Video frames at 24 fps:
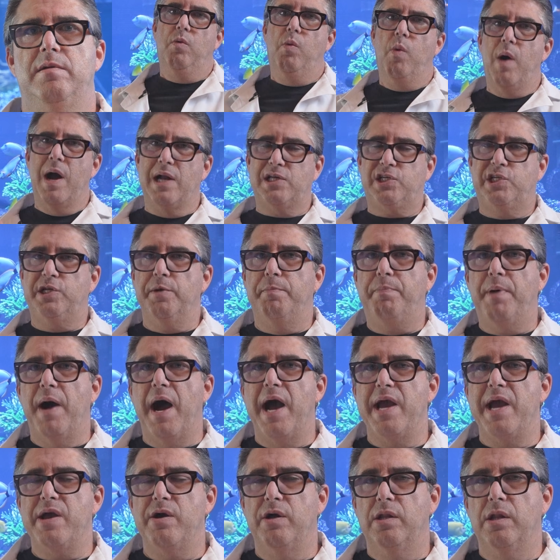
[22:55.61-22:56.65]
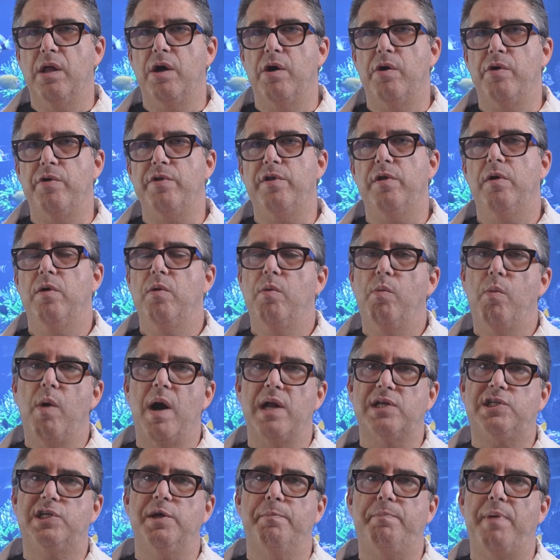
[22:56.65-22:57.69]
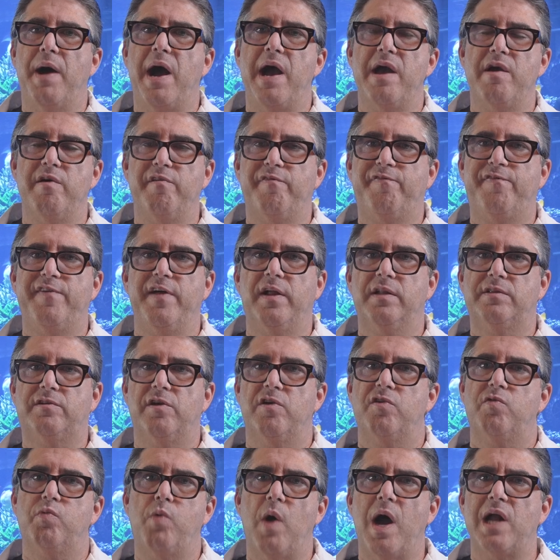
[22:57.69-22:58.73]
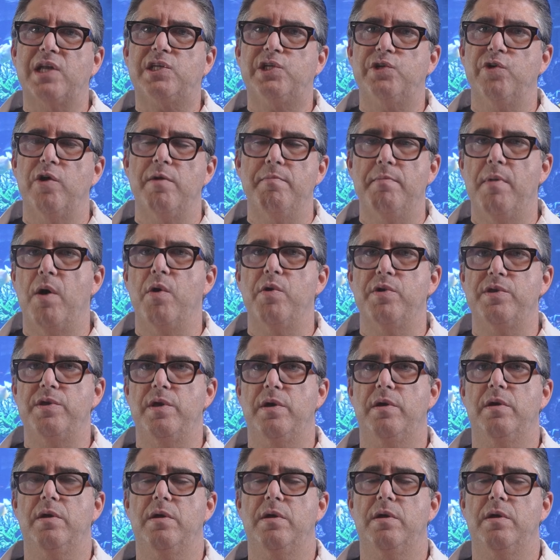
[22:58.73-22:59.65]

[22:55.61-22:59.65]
Watch your bioload, watch your biofilters, watch your ammonia.